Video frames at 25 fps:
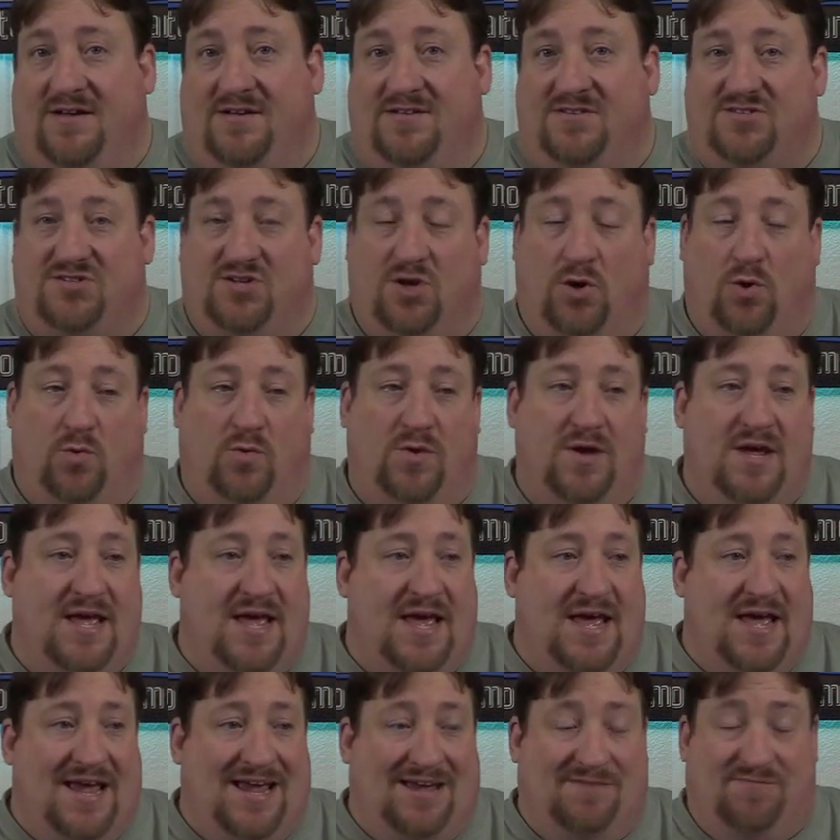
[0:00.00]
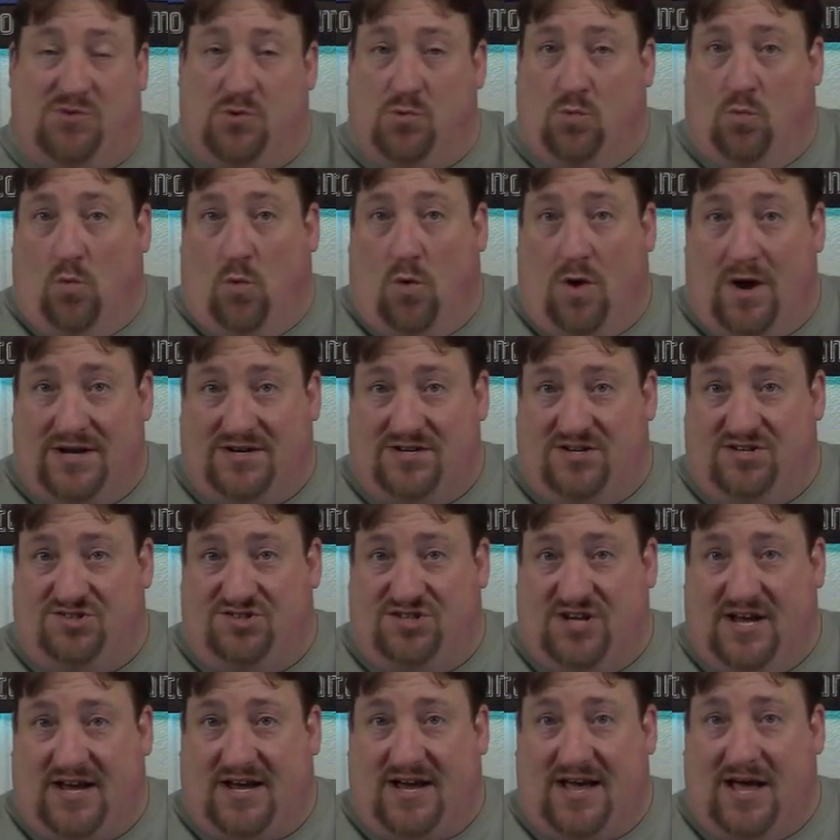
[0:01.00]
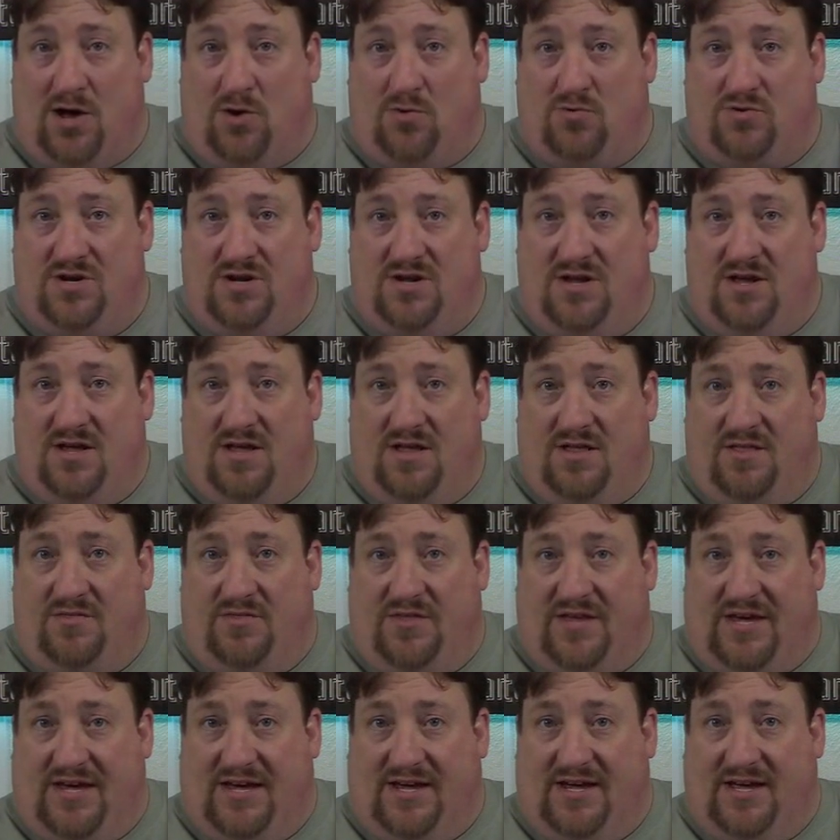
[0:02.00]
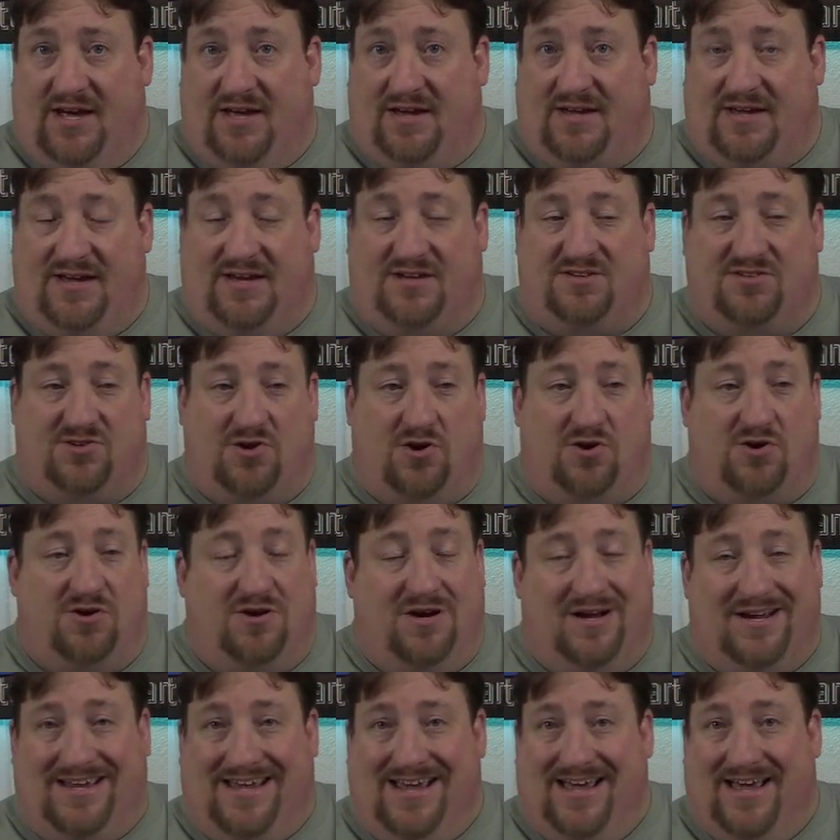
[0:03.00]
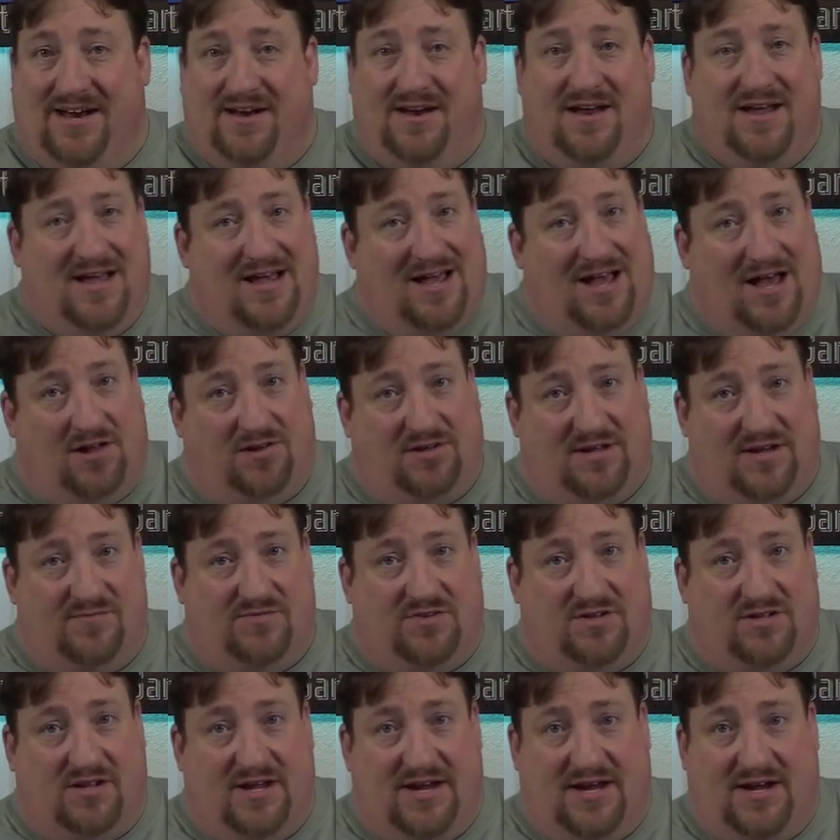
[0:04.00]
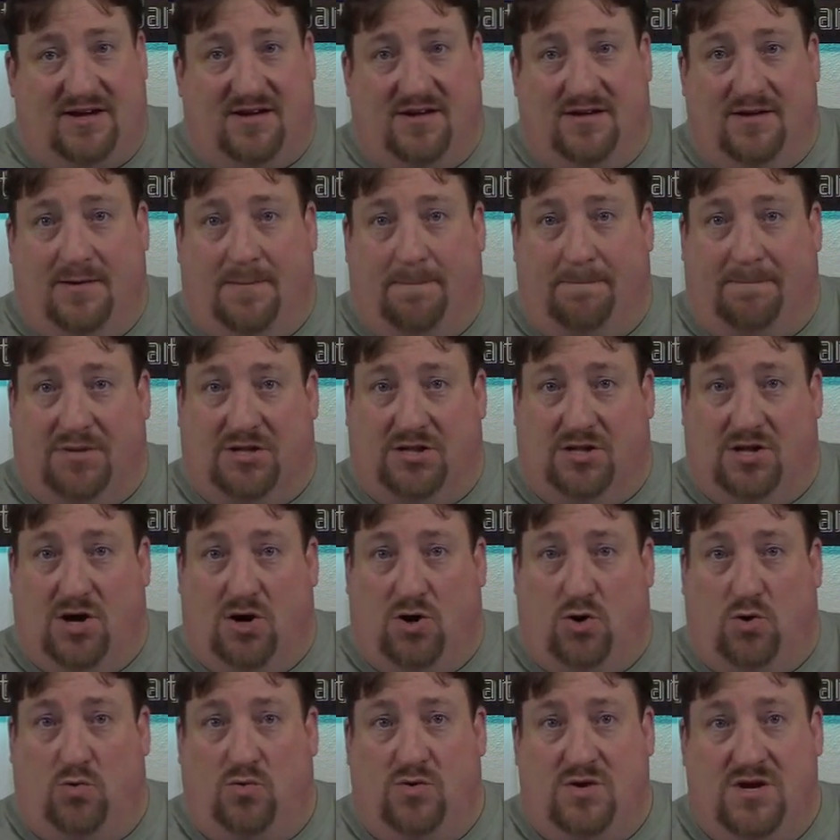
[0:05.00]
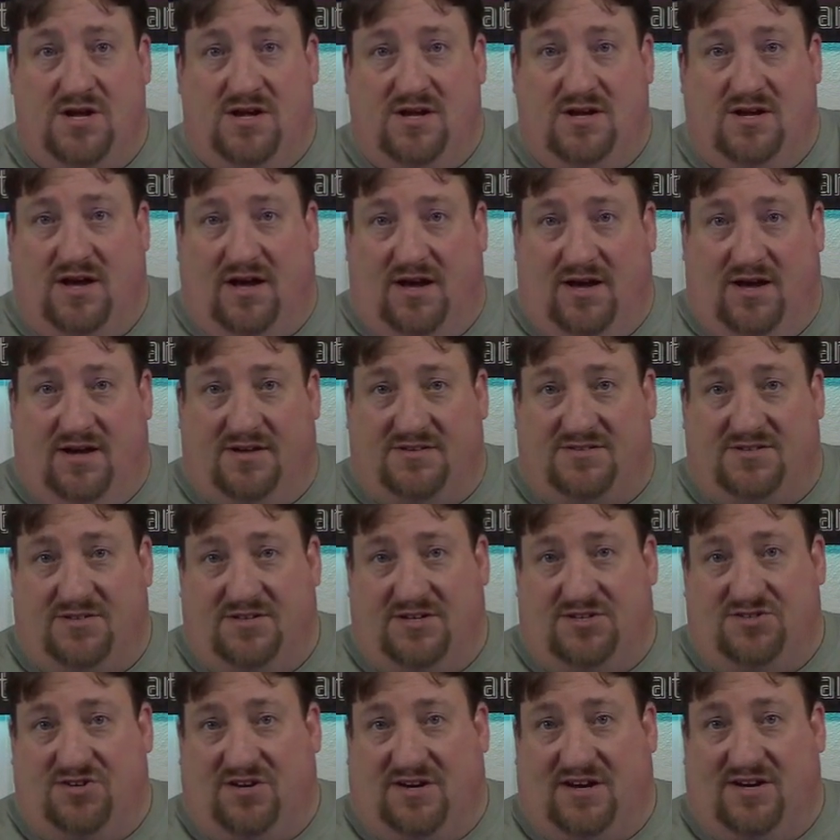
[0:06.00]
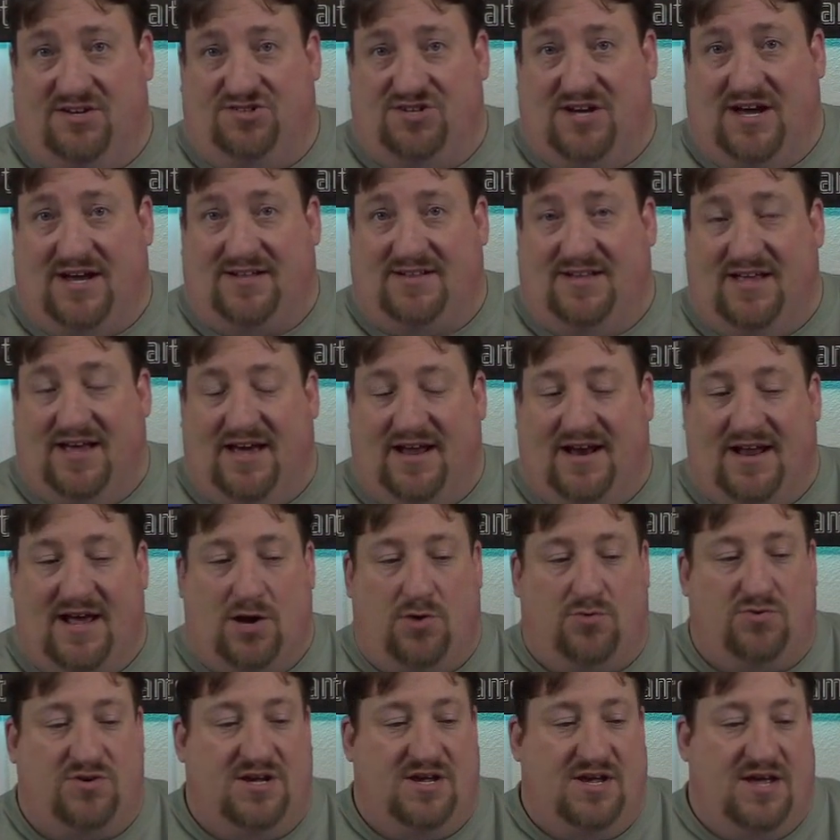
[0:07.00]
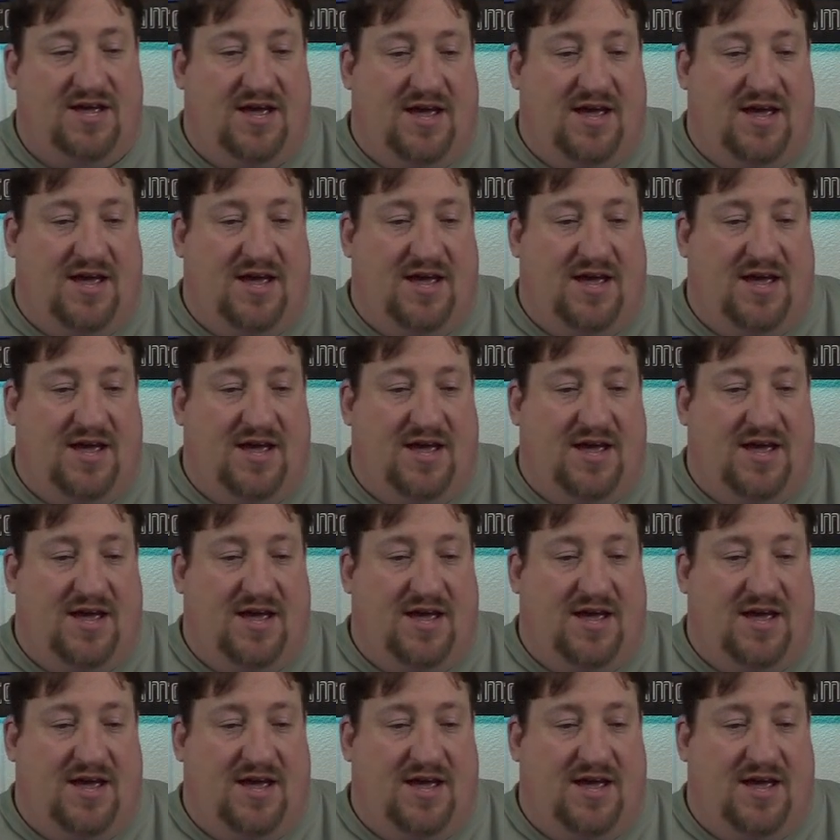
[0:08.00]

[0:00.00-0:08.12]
So if you want to check out the uh, Kickstarter, again, I'll leave a link below uh, so that you can check that out.